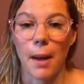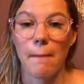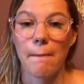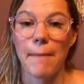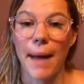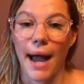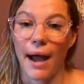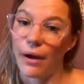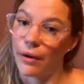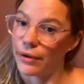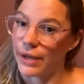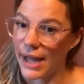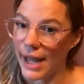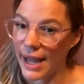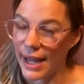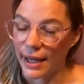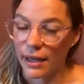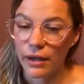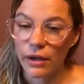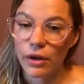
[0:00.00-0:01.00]
bound
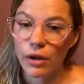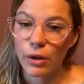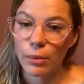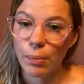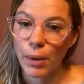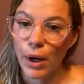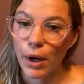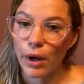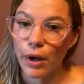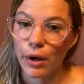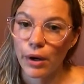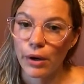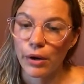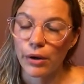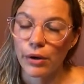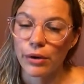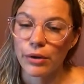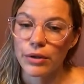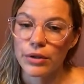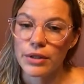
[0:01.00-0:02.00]
angle
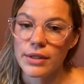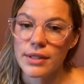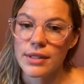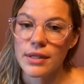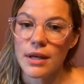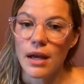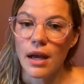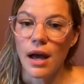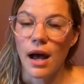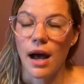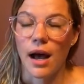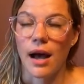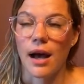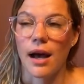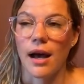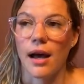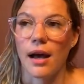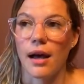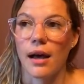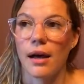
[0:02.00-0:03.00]
pose,
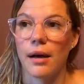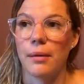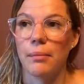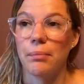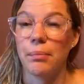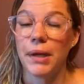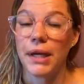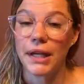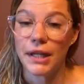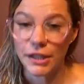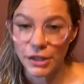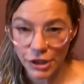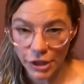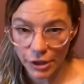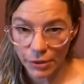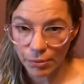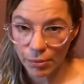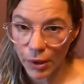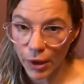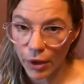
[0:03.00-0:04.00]

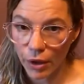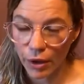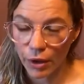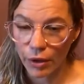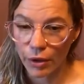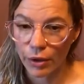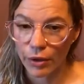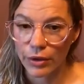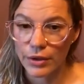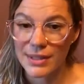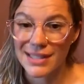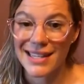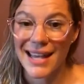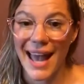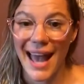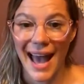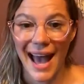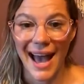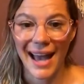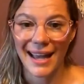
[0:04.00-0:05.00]
pigeon pose,
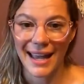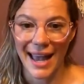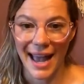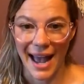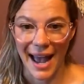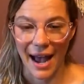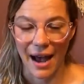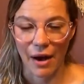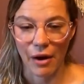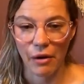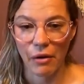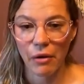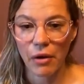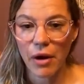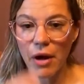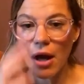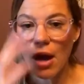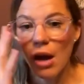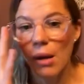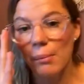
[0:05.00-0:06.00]
cat cow.
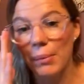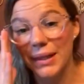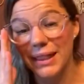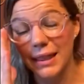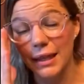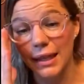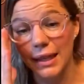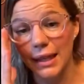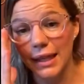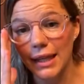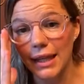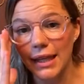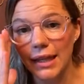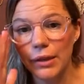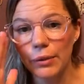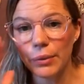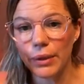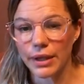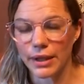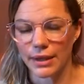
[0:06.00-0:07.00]
But the
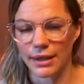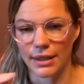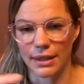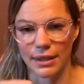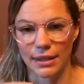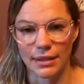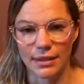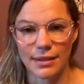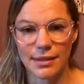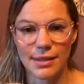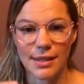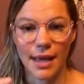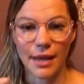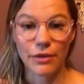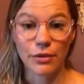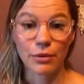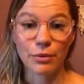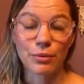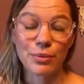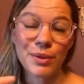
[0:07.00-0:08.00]
key with these,
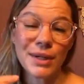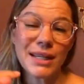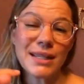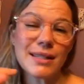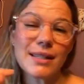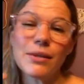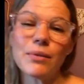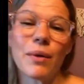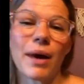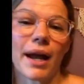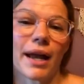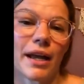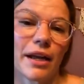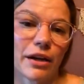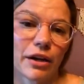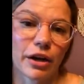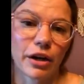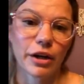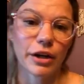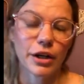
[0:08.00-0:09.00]
and the reason why I
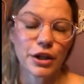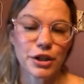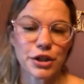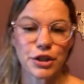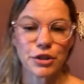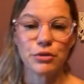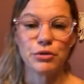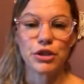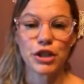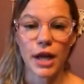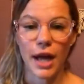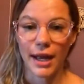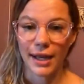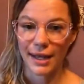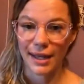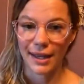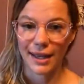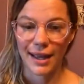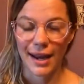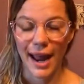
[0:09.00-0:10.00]
encourage you
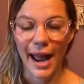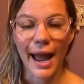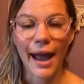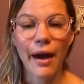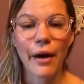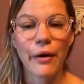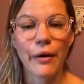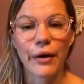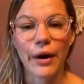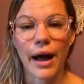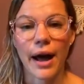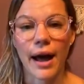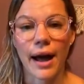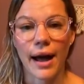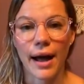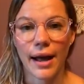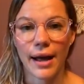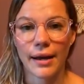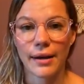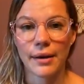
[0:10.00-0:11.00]
checking it out
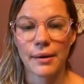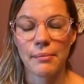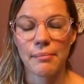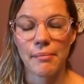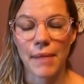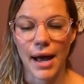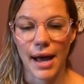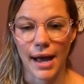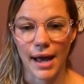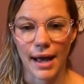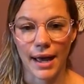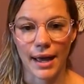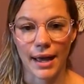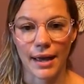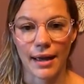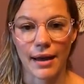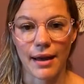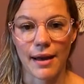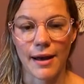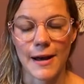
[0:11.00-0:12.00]
on
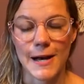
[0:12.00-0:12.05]
my